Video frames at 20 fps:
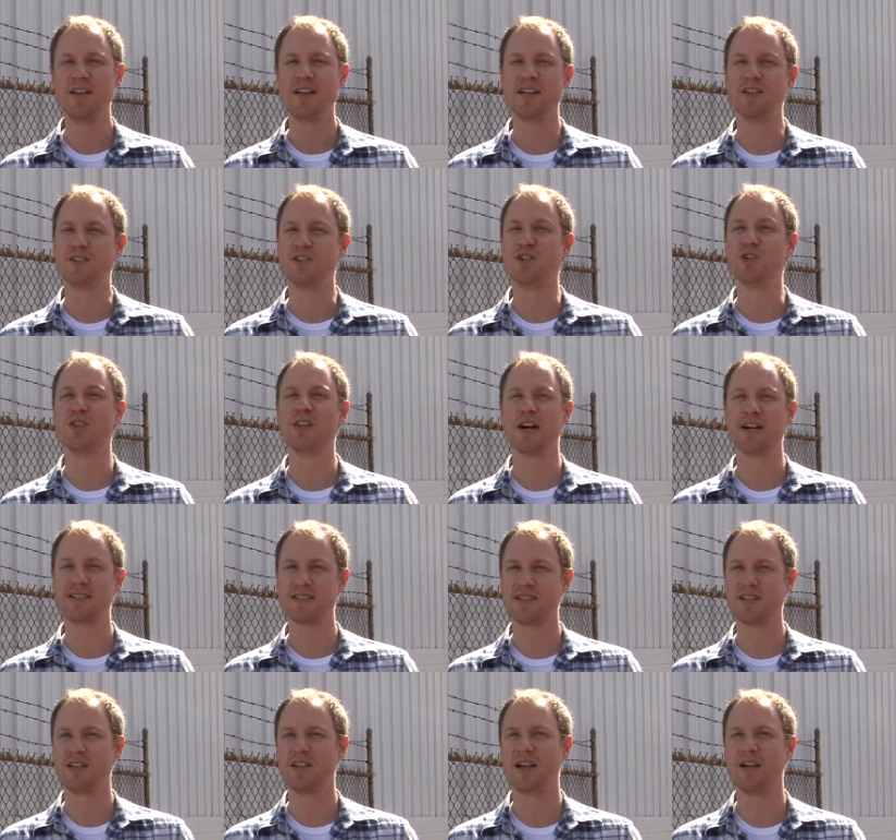in
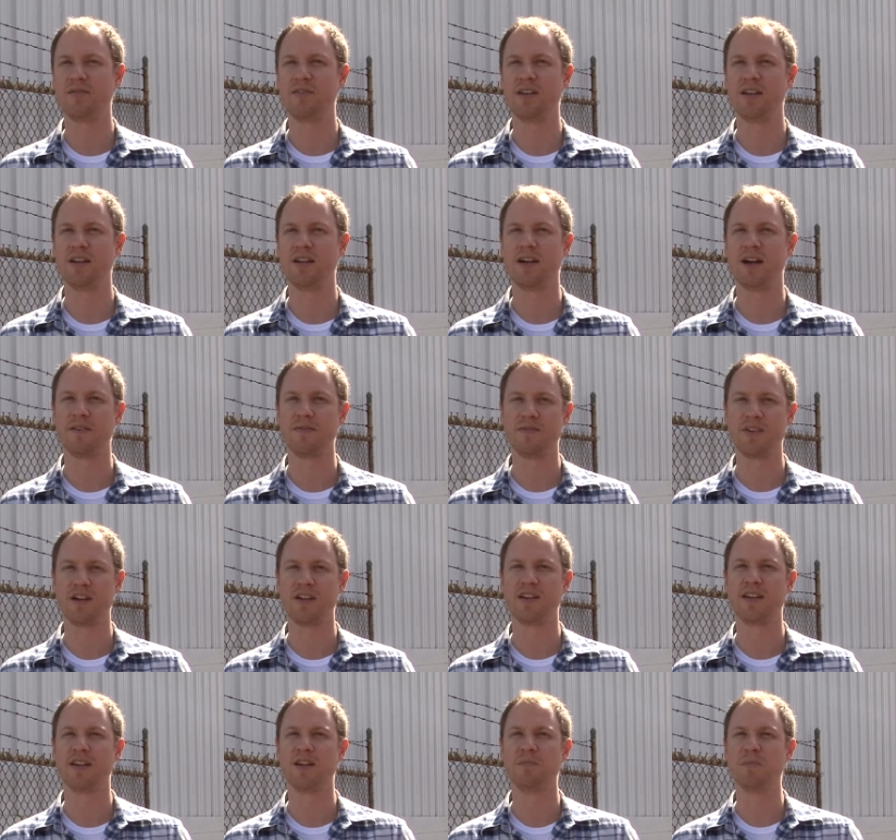2011, I
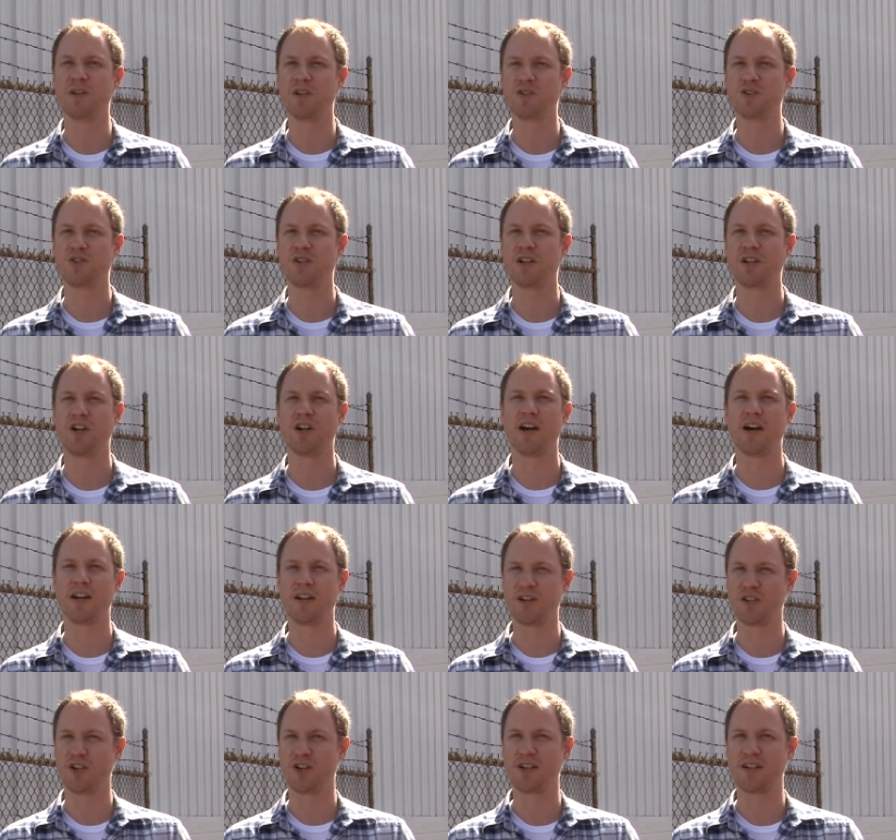founded a ministry called Out
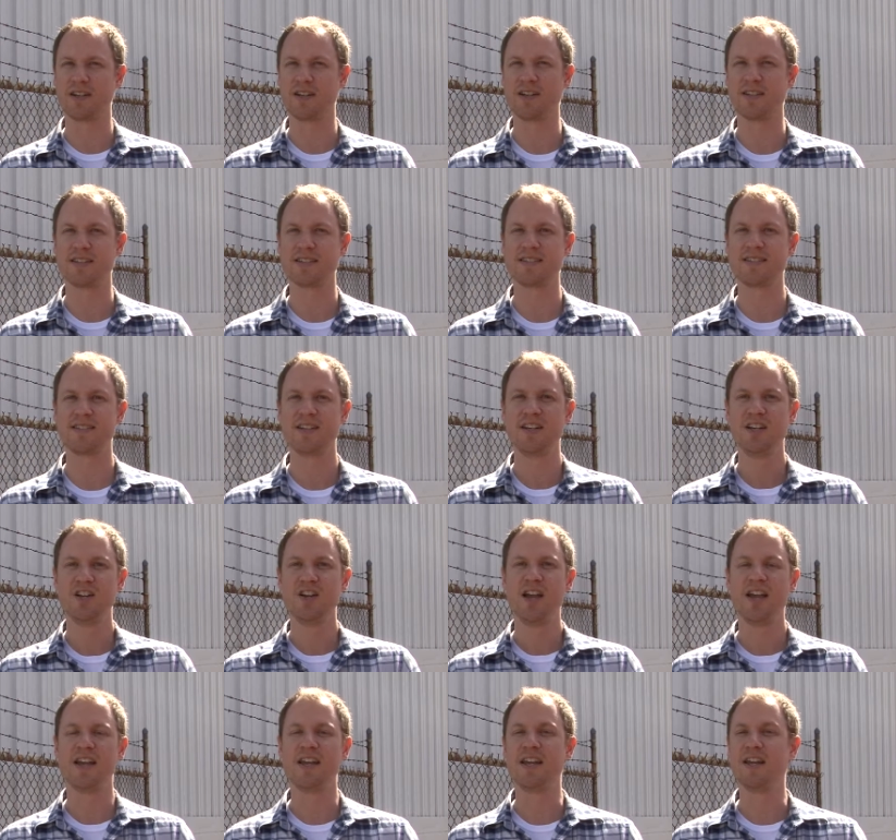of Darkness.
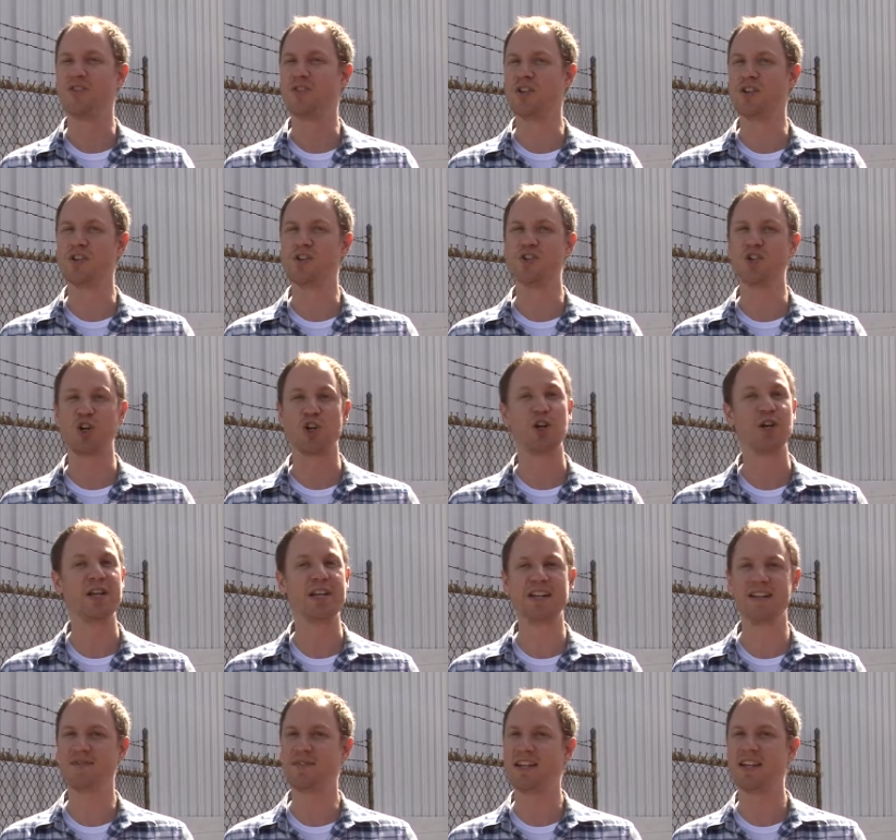And in the
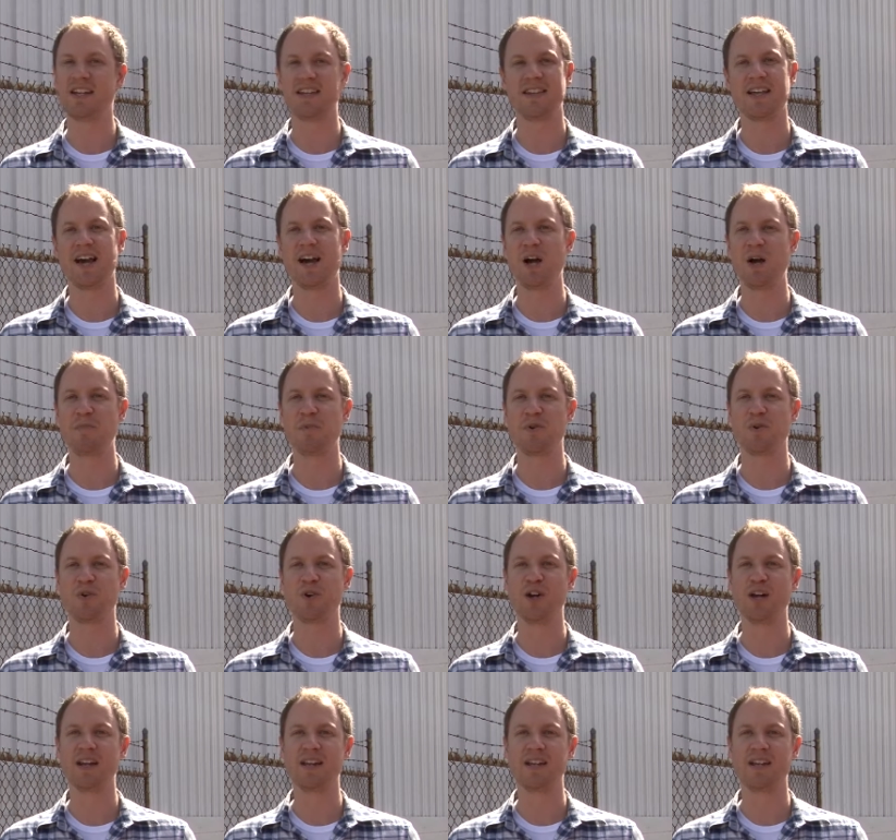journey of getting that up and
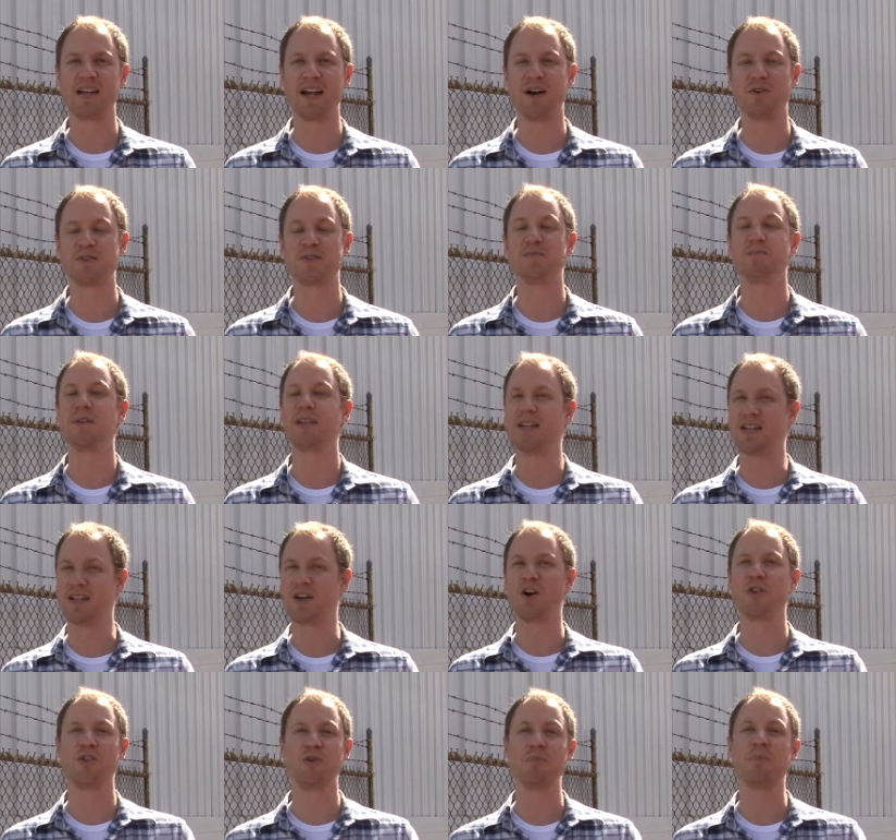running, I was meeting
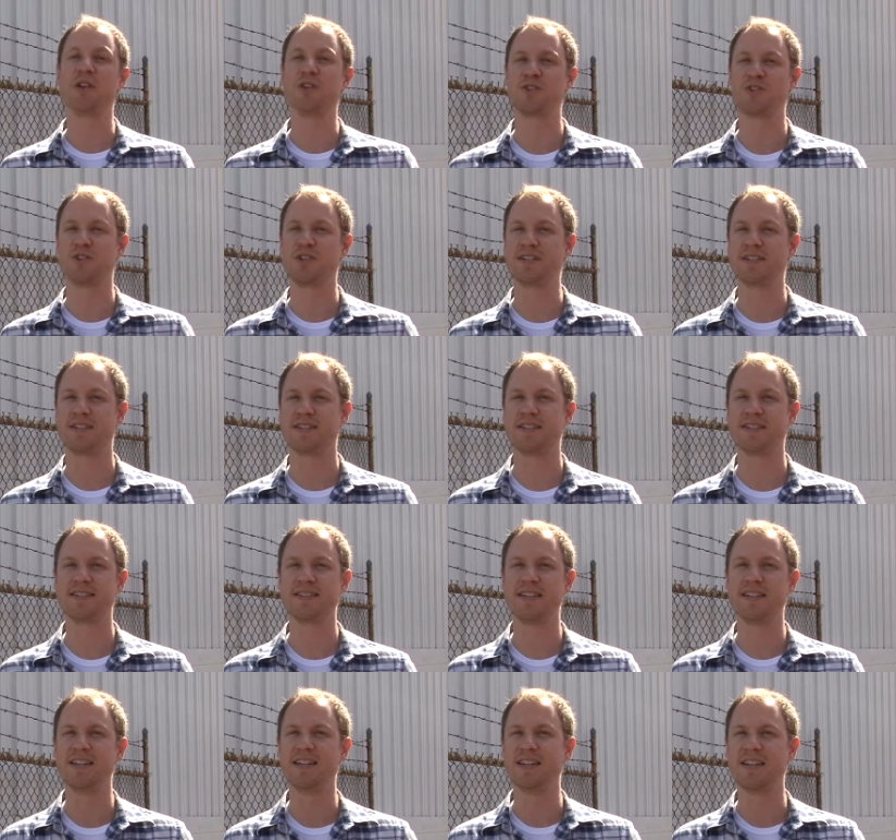other ministries in the
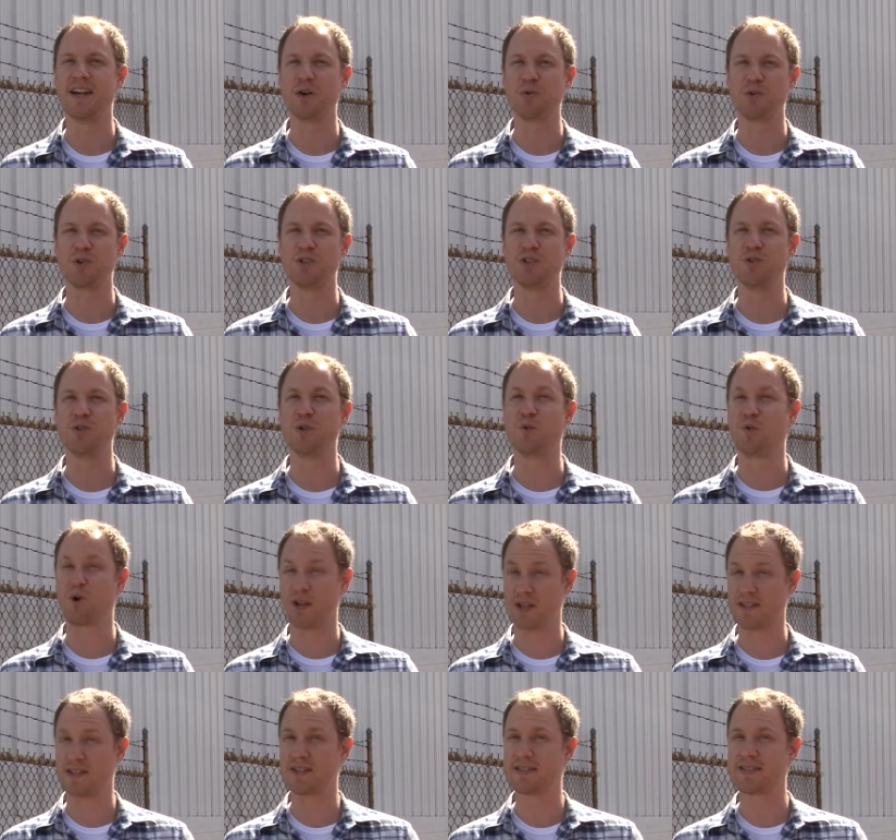city that were doing
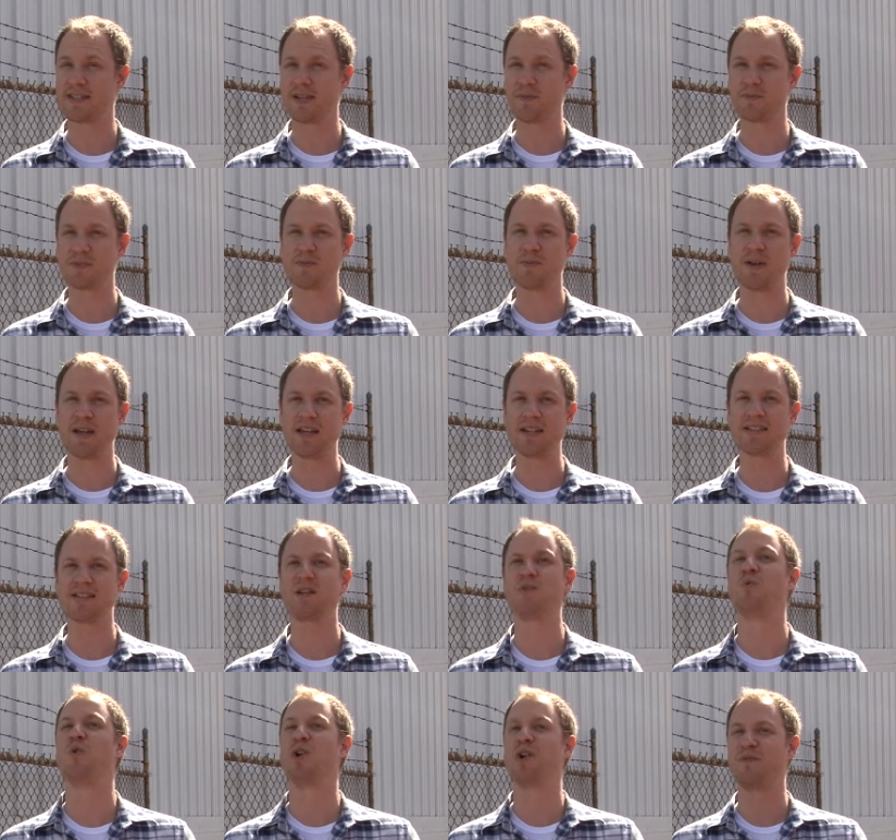work in the same space,
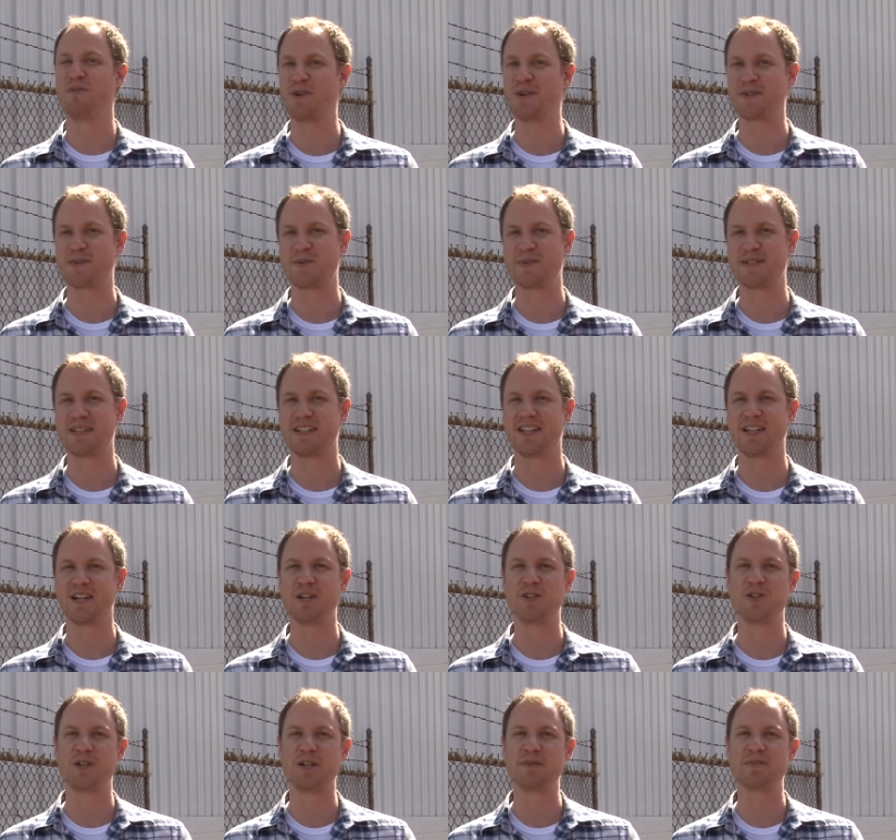and one of those was
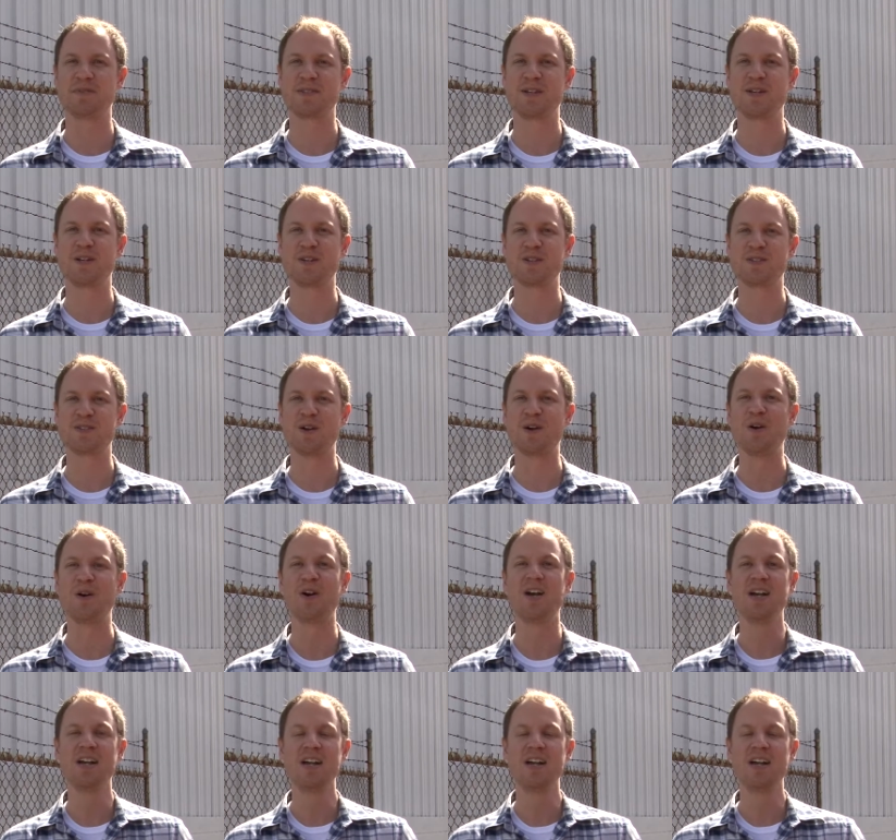Atlanta Dream Center. So